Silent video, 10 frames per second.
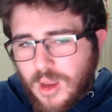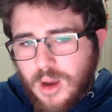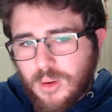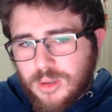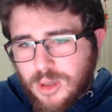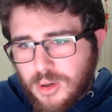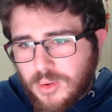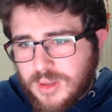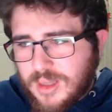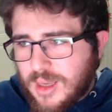although
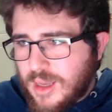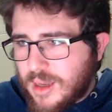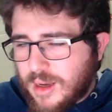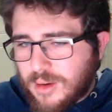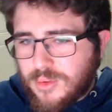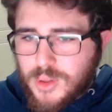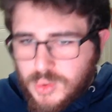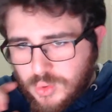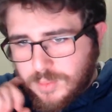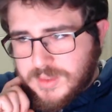the
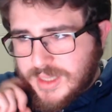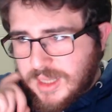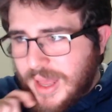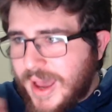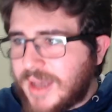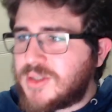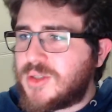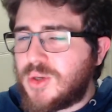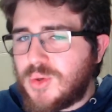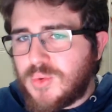Kronos group still has
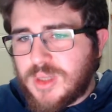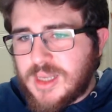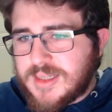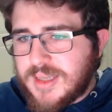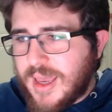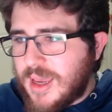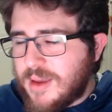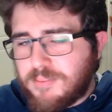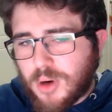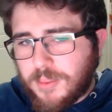to release a
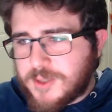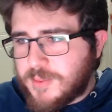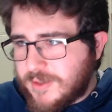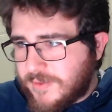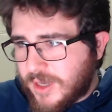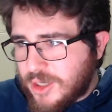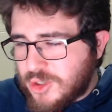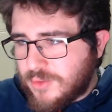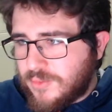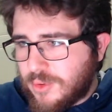proper
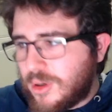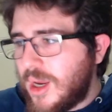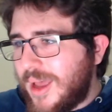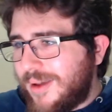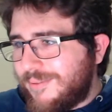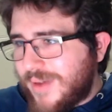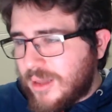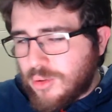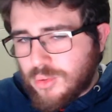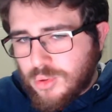specification for
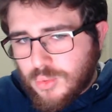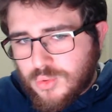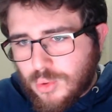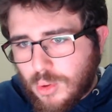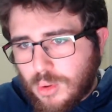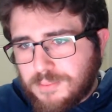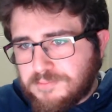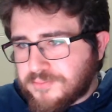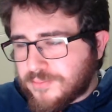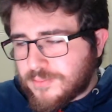vendor-neutral
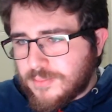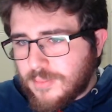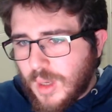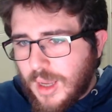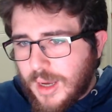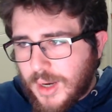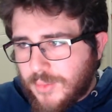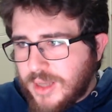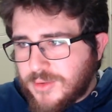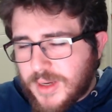
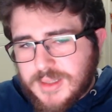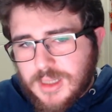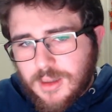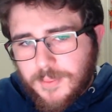ray tracing.